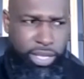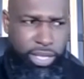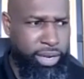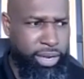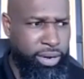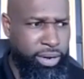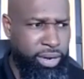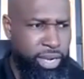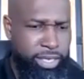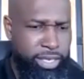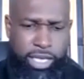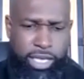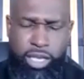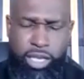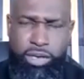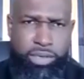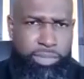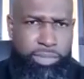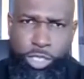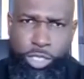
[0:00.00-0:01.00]
there. They're
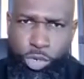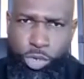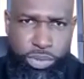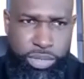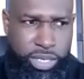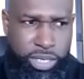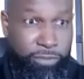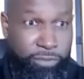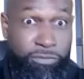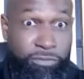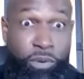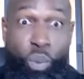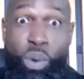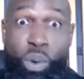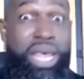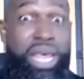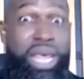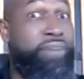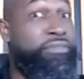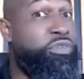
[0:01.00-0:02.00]
going to be tuning in for
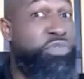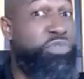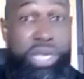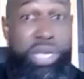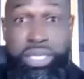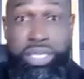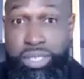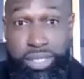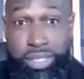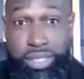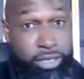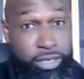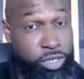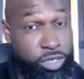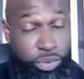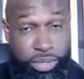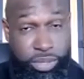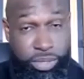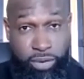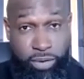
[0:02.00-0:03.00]
whatever reason they're
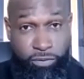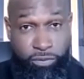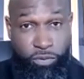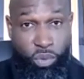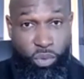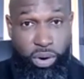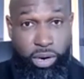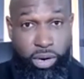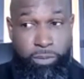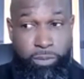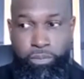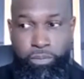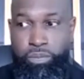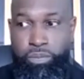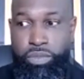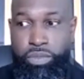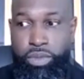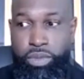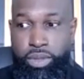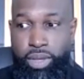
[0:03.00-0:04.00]
tuning in for.
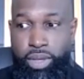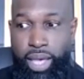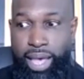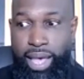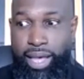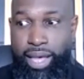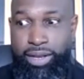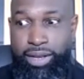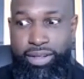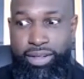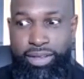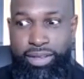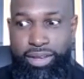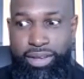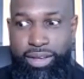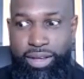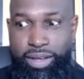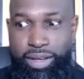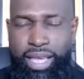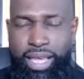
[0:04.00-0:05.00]
And
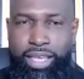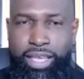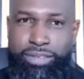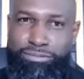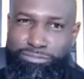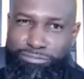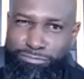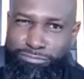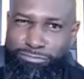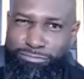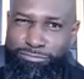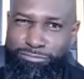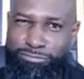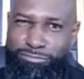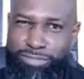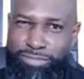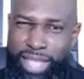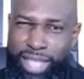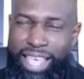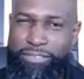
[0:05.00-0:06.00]
like,
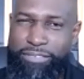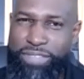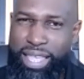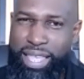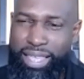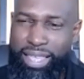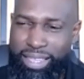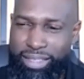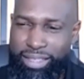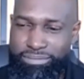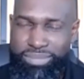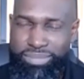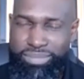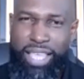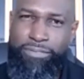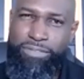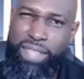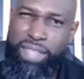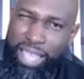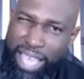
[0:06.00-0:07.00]
if
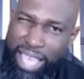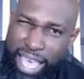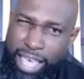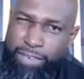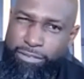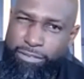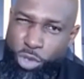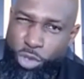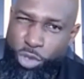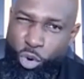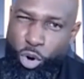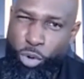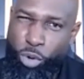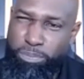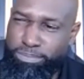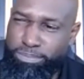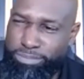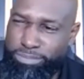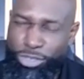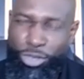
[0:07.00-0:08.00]
they gave your
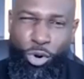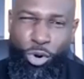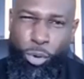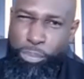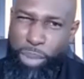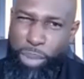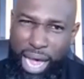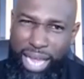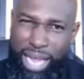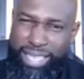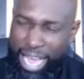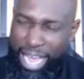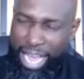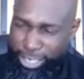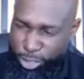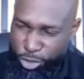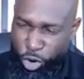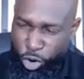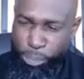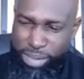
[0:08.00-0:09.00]

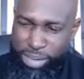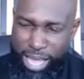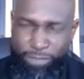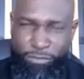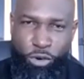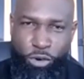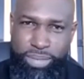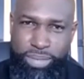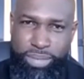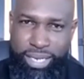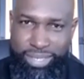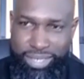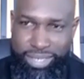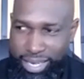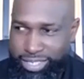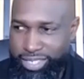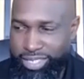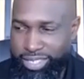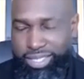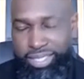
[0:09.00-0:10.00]
podcast, your platform, the
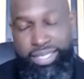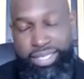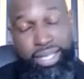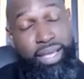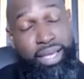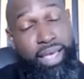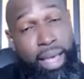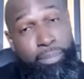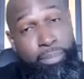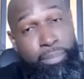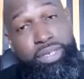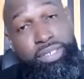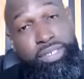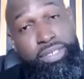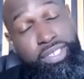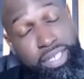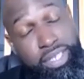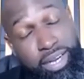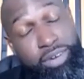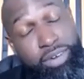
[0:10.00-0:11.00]
attention to say, like, I'm going to
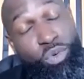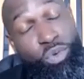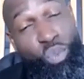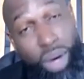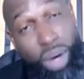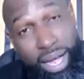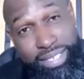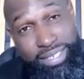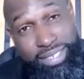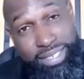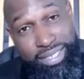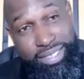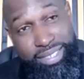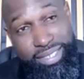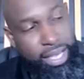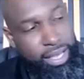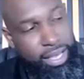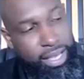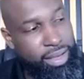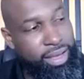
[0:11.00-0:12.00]
sit here and watch this,
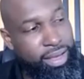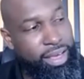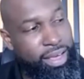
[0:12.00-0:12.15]
like,